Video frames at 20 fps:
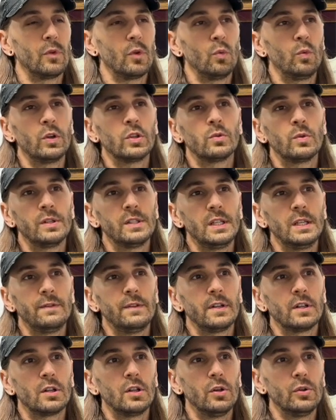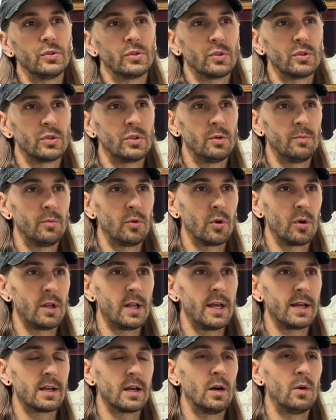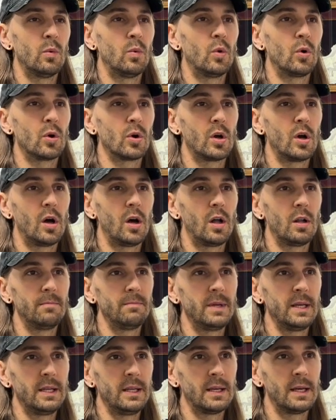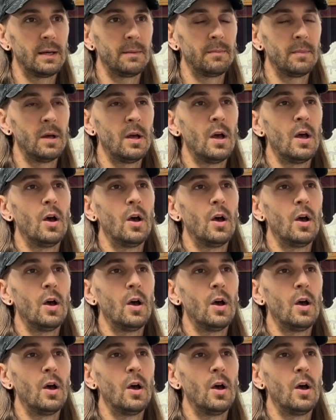which was even closer to more like a Warhol medium,